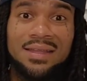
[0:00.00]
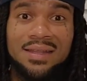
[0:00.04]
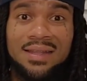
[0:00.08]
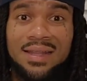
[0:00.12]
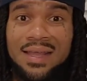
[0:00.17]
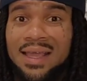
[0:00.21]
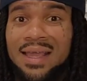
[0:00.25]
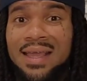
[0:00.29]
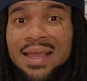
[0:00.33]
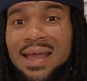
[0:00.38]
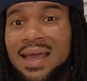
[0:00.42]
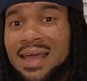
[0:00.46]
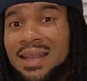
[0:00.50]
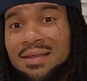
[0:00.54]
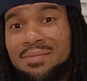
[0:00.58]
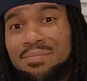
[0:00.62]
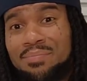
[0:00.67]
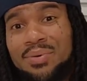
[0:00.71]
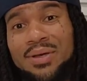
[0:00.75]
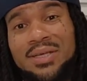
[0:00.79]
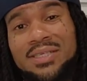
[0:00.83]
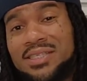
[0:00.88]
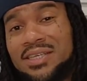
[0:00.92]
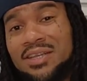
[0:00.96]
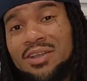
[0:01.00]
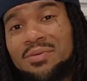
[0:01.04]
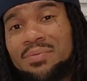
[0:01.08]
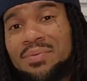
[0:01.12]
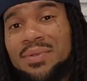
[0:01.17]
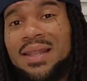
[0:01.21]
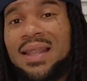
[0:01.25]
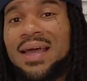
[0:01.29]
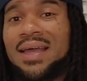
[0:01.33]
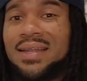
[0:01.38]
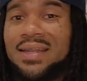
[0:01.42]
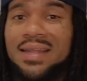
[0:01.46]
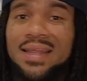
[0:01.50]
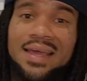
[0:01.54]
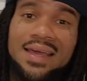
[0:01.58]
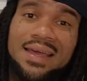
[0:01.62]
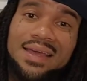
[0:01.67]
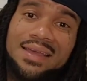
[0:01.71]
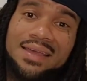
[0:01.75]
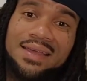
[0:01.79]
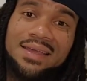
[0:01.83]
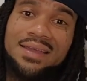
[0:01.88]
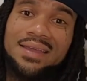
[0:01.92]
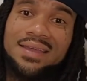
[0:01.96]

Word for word: They ain't gotta bust it open like that.